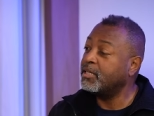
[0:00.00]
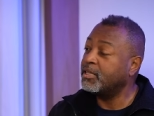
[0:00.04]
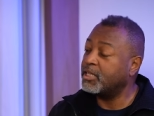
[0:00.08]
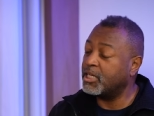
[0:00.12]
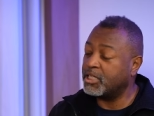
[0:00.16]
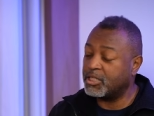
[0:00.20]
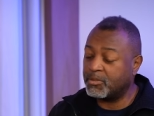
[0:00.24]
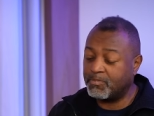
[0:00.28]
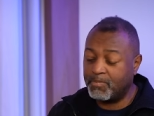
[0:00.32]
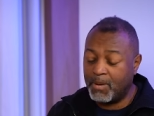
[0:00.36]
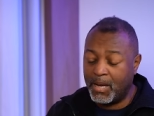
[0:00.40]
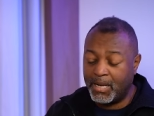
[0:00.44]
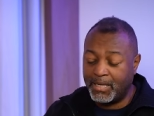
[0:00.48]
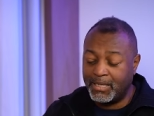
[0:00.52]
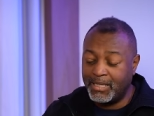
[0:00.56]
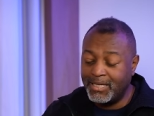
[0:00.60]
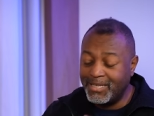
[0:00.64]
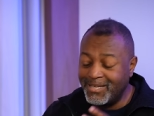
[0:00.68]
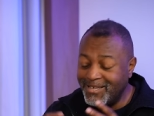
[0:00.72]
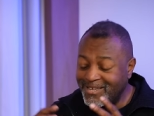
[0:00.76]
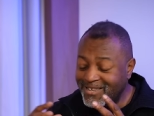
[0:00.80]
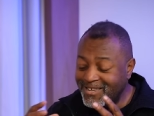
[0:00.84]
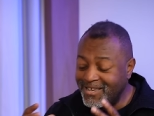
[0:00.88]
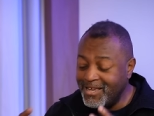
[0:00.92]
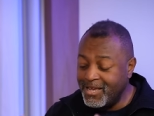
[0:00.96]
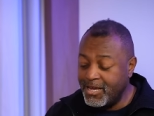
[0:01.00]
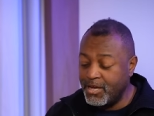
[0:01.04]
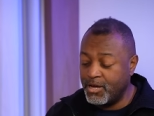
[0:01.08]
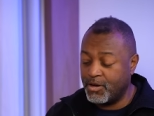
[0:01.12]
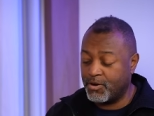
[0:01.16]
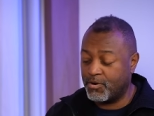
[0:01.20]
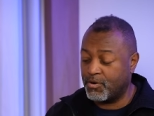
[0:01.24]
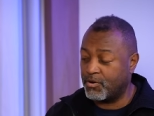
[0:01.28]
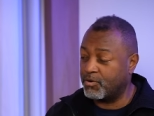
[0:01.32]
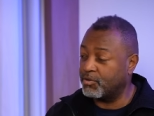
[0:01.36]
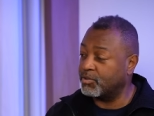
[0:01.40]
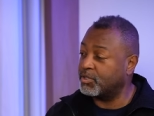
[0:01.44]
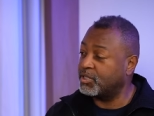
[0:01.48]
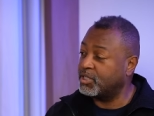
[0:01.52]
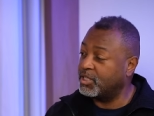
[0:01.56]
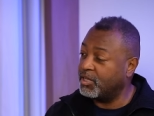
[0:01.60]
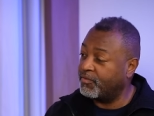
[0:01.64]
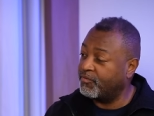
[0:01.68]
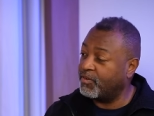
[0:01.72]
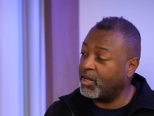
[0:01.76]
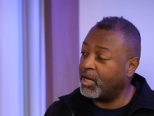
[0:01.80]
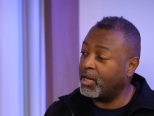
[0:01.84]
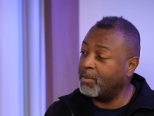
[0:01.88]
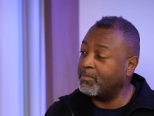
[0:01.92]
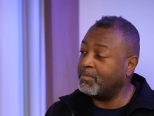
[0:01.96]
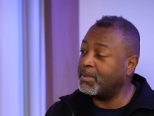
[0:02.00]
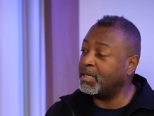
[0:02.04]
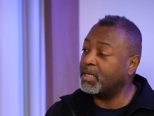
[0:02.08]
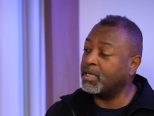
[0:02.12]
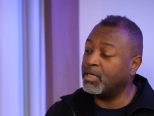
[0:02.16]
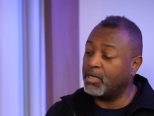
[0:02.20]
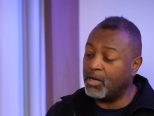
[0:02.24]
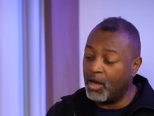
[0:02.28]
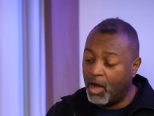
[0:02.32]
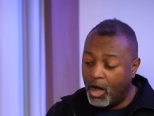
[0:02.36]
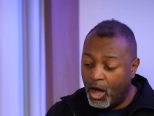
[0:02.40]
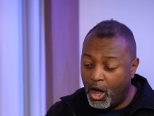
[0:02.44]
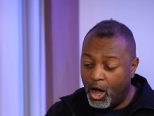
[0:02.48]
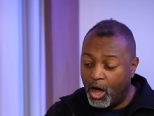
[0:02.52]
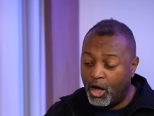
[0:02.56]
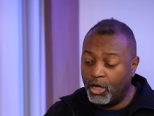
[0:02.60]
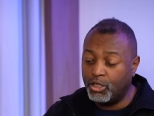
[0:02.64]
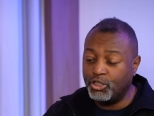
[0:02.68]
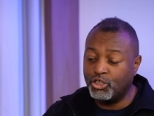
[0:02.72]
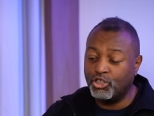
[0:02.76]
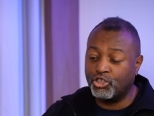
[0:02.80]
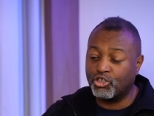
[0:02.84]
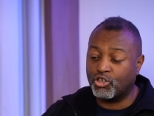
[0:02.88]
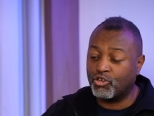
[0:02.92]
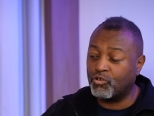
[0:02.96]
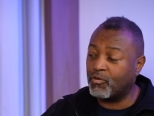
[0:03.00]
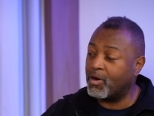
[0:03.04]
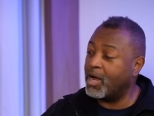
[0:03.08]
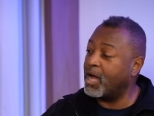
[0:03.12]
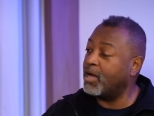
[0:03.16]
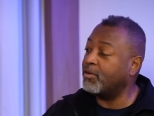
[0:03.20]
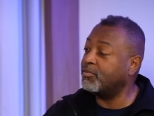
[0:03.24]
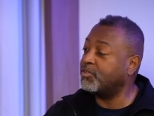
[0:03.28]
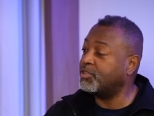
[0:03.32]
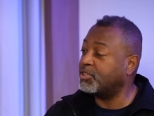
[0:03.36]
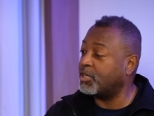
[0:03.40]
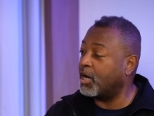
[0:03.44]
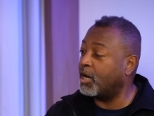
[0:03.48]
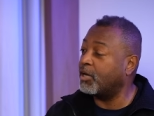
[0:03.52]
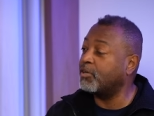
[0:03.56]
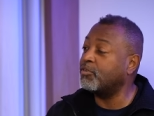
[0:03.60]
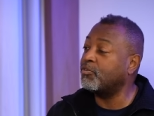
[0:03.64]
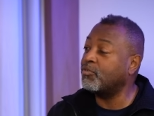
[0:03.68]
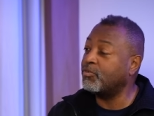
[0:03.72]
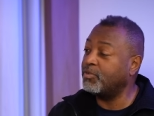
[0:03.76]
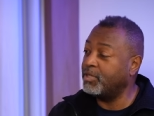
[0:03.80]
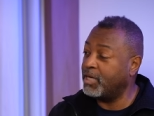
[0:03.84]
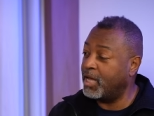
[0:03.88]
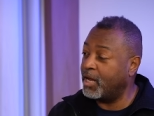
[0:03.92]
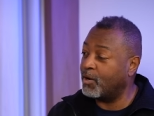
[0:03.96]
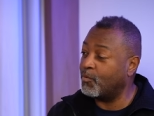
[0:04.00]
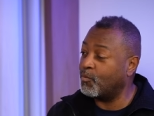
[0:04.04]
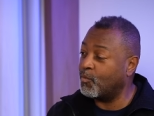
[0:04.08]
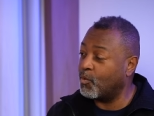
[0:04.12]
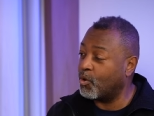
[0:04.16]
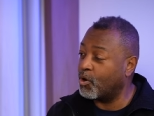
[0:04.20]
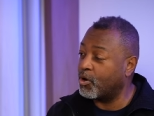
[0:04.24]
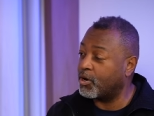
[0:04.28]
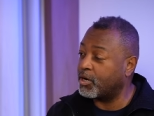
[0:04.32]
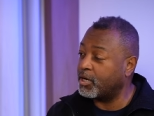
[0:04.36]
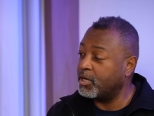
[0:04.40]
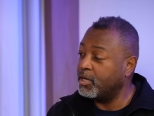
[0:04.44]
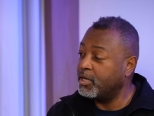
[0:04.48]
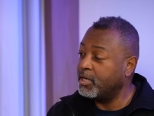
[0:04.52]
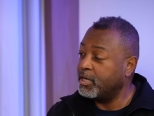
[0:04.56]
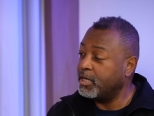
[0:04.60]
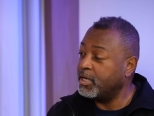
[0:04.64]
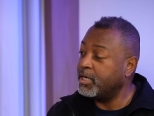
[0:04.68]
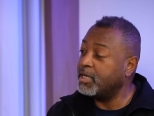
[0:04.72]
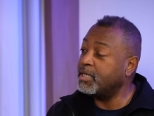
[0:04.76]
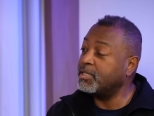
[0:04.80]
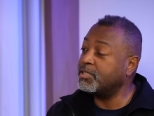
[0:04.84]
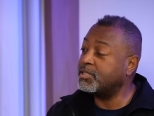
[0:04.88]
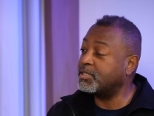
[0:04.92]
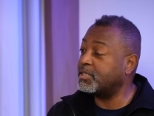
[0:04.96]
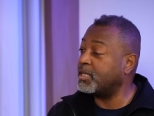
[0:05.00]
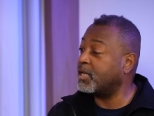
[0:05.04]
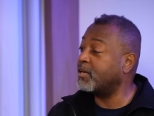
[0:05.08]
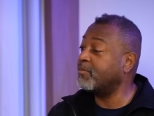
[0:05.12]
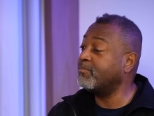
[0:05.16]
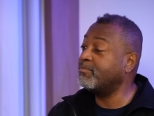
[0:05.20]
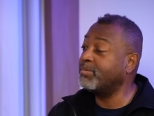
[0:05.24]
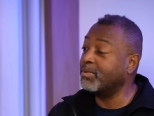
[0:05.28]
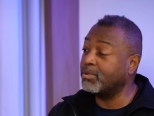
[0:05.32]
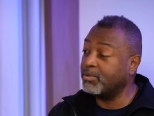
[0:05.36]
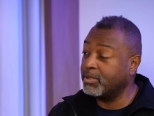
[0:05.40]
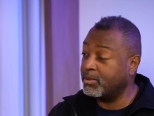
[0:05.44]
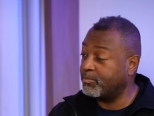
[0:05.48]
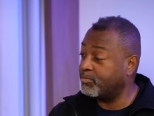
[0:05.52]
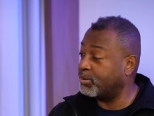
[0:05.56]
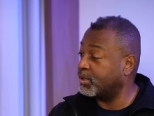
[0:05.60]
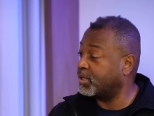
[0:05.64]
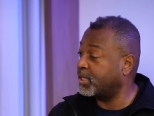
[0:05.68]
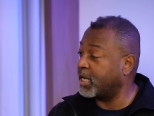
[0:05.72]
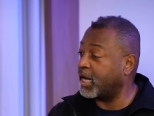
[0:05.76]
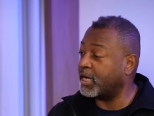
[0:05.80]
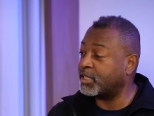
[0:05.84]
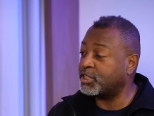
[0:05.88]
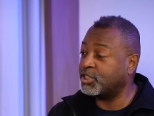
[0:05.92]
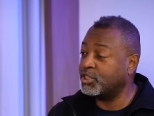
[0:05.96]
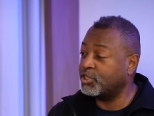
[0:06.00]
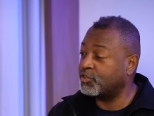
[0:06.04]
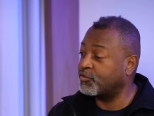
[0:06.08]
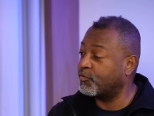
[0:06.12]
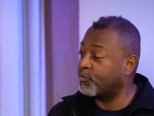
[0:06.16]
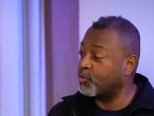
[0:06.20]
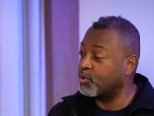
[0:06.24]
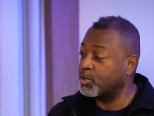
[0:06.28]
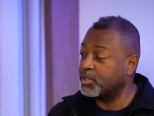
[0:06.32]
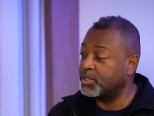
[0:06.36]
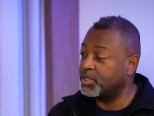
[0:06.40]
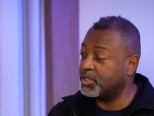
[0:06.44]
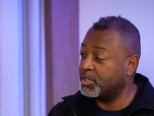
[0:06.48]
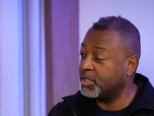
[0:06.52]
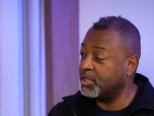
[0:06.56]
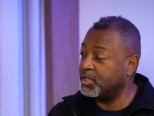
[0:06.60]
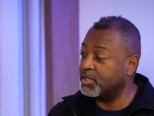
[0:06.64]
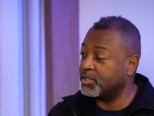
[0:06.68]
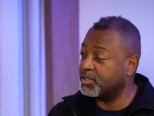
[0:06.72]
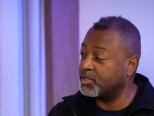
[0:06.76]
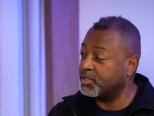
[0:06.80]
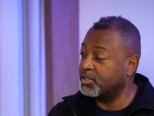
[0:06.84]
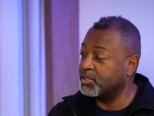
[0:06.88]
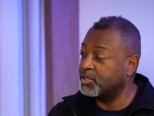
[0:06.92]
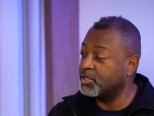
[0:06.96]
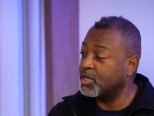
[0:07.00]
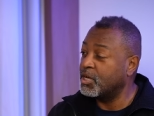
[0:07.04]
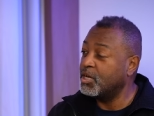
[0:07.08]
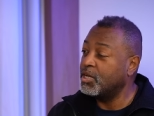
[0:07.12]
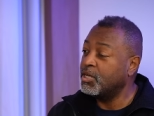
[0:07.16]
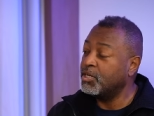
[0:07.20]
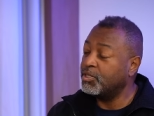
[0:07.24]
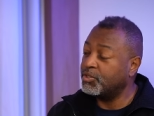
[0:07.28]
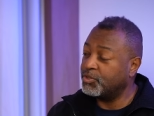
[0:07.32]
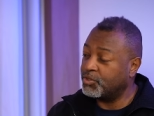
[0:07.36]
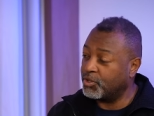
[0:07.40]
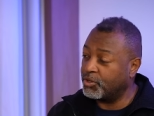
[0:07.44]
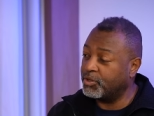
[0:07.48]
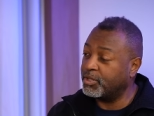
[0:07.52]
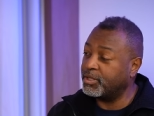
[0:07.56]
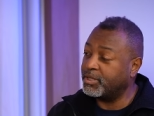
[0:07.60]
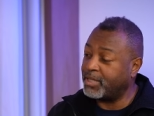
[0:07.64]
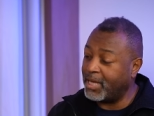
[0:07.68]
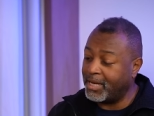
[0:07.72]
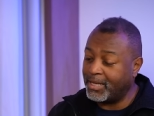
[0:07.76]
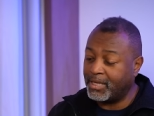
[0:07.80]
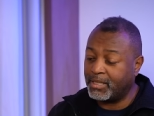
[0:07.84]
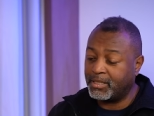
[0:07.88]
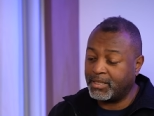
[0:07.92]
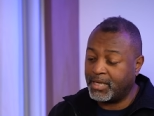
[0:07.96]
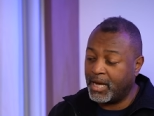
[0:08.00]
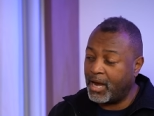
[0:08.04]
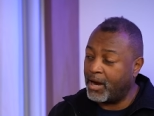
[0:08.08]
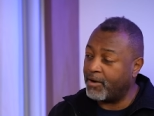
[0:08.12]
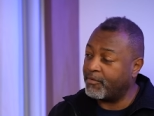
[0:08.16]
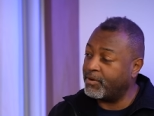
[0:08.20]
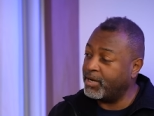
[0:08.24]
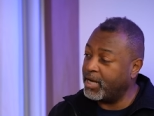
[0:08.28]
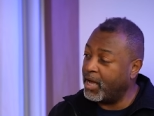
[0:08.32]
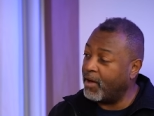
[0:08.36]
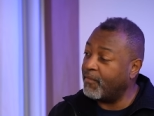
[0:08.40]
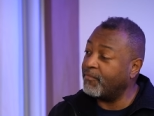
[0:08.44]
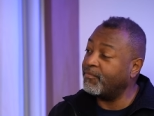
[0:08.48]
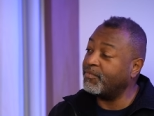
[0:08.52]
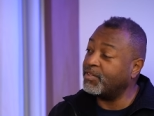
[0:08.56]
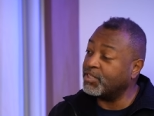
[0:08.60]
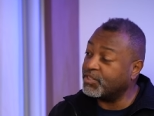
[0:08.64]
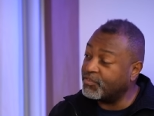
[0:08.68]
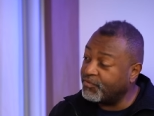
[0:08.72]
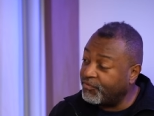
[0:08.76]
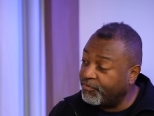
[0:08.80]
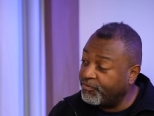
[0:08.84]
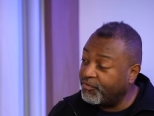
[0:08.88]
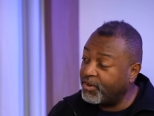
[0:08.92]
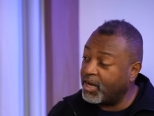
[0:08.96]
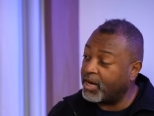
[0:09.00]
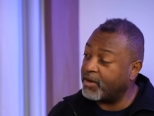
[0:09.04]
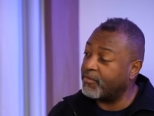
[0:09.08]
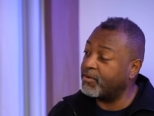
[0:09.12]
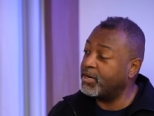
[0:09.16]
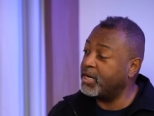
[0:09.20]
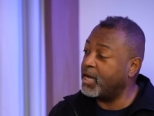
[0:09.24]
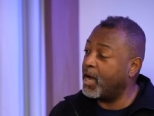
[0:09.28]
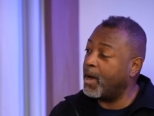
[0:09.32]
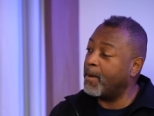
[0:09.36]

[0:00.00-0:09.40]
They spent years developing an underground tunnel network instead of building protections for its citizens so that they could carry out this very